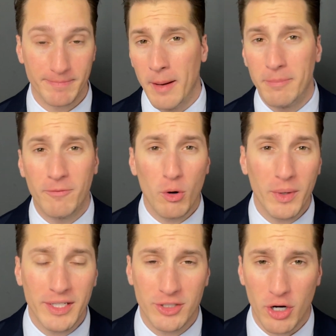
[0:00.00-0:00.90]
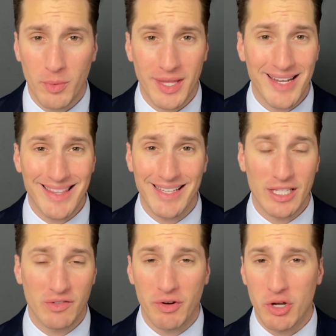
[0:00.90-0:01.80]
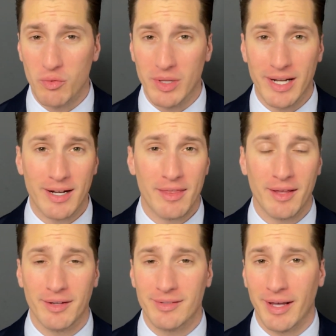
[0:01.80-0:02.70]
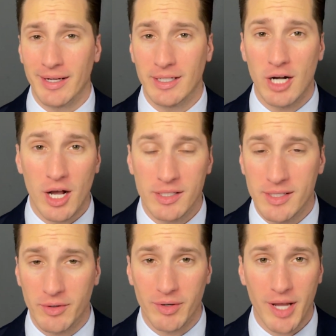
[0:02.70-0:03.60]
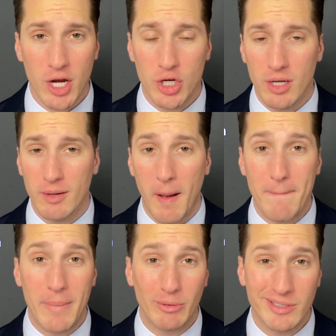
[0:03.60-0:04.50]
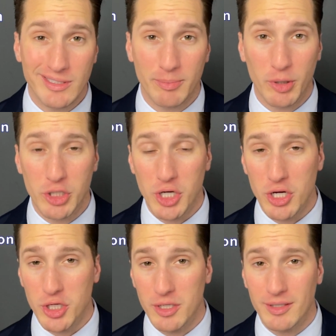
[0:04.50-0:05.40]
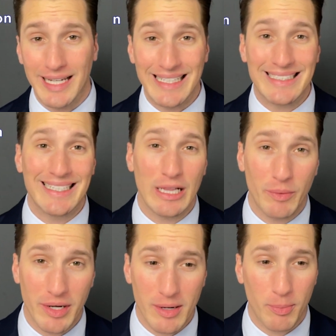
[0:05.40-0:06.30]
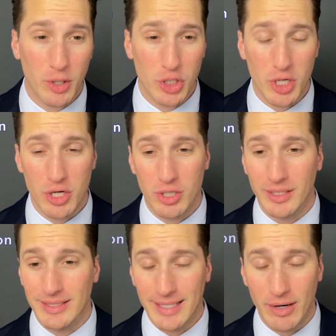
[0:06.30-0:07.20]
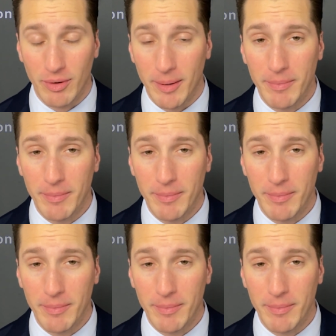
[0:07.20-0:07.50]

Before we get started with anything in this video related to things like cost segregation, bonus depreciation, accelerated depreciation, etc.,